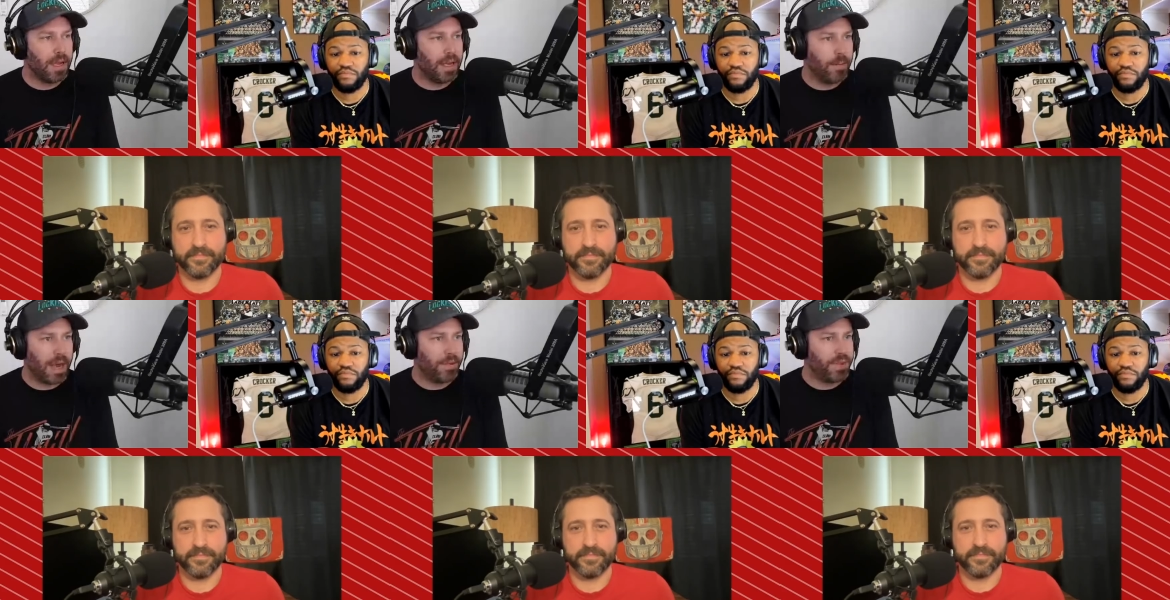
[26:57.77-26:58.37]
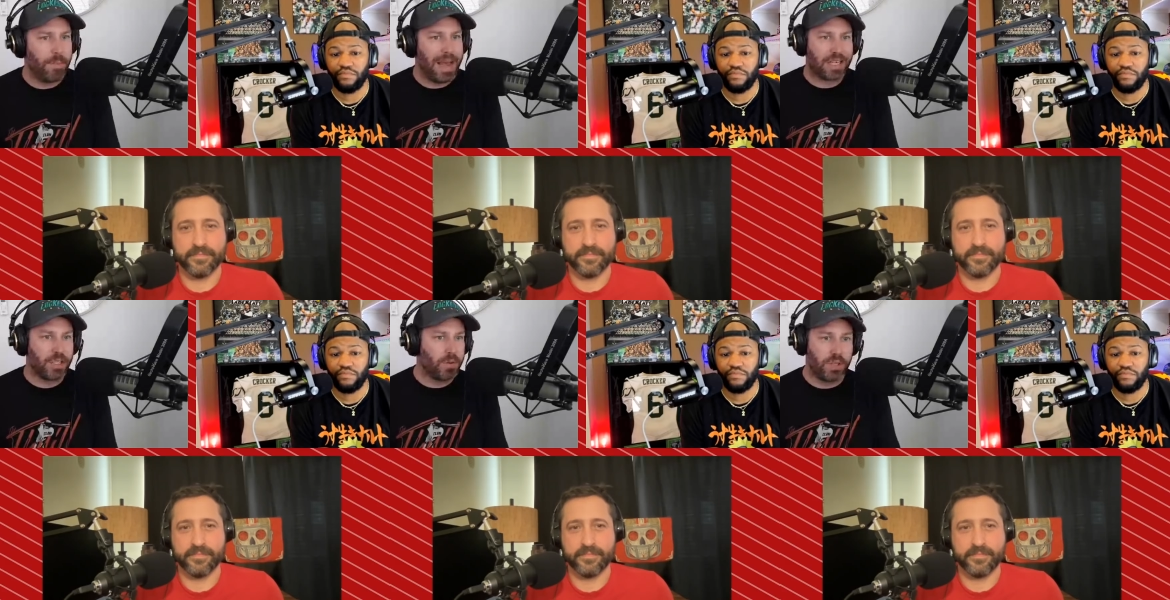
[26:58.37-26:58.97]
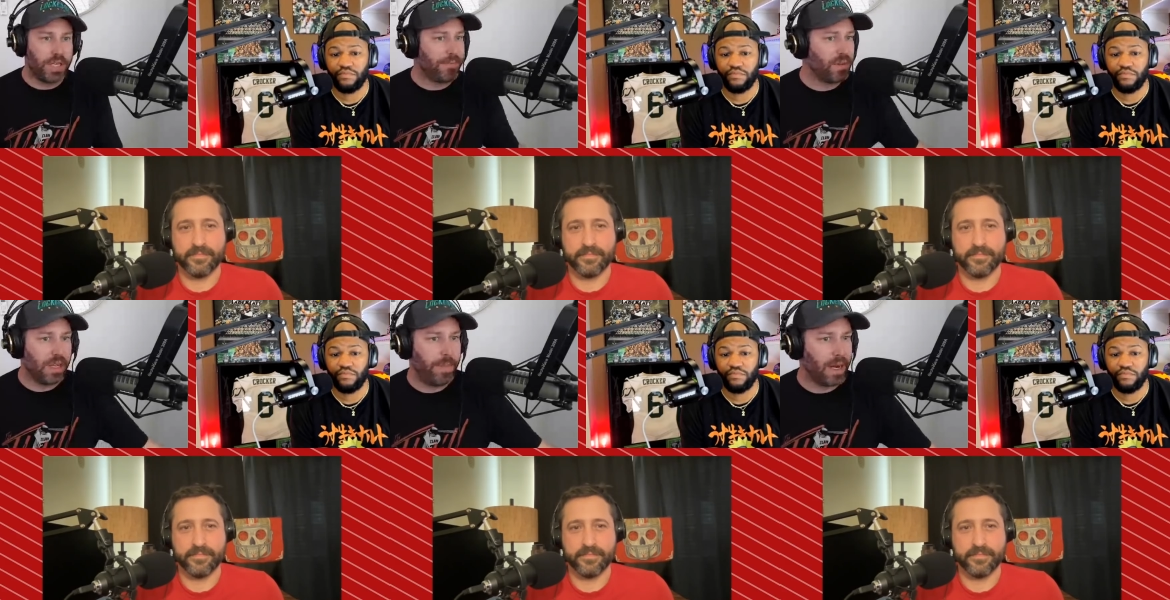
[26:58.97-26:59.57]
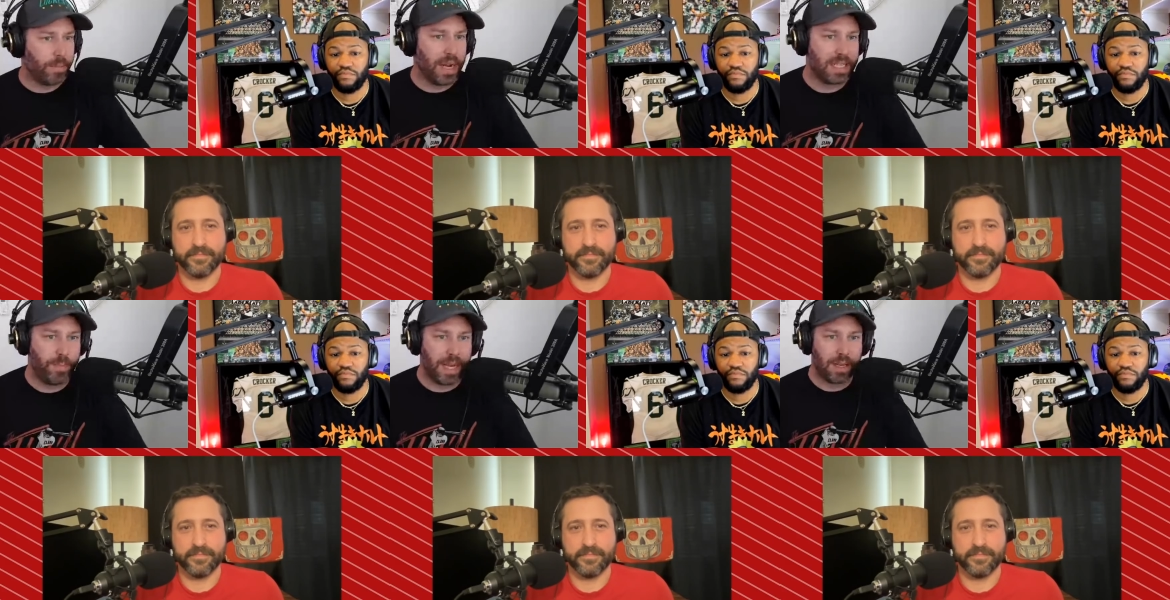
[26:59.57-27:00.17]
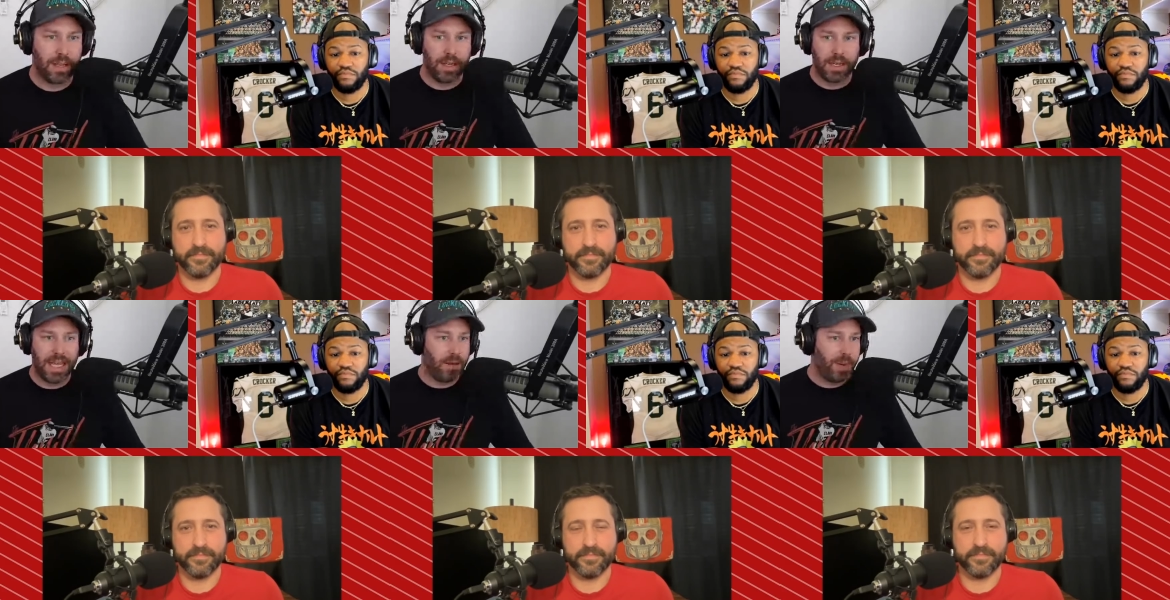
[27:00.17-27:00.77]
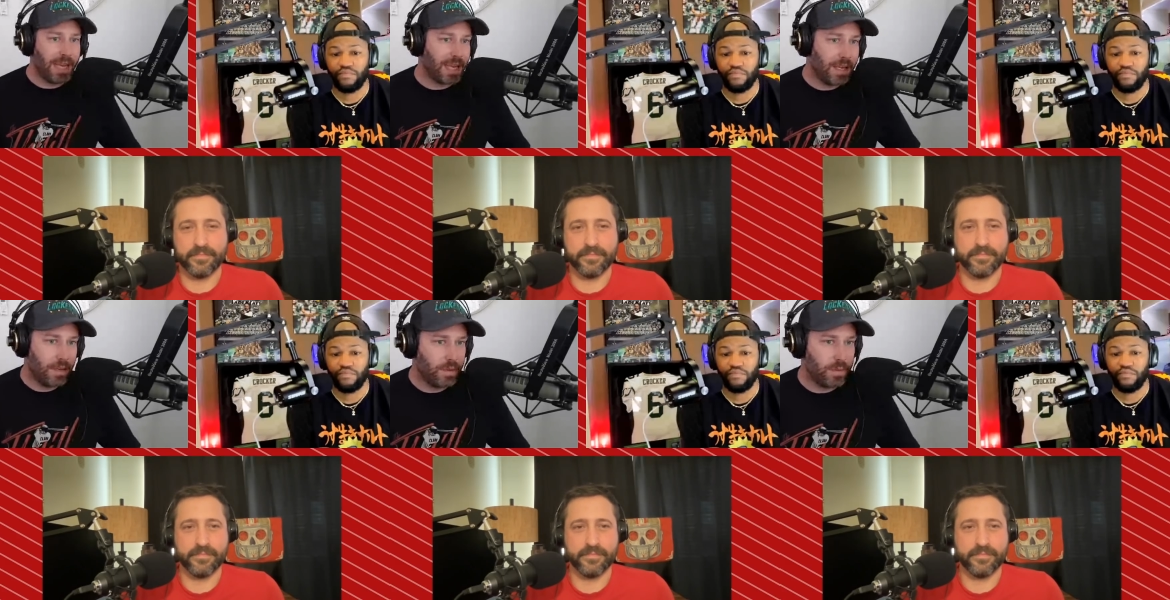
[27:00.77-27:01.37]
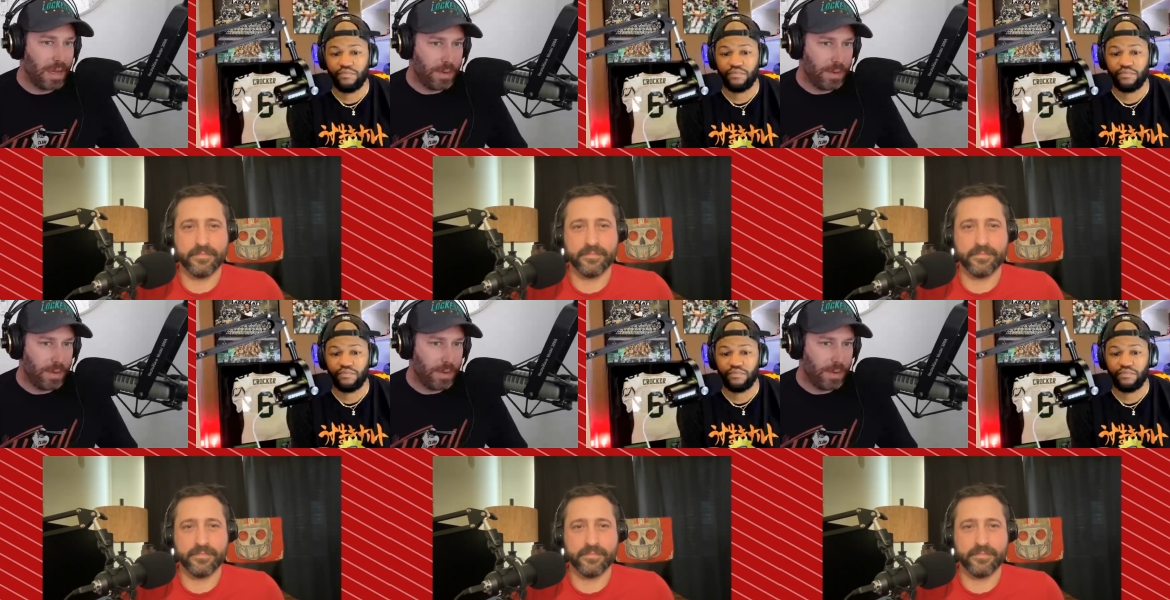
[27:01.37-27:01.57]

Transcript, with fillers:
Speaker 1: uh, I think Mac Jones is definitely a better prospect than Kenny Pickett, who's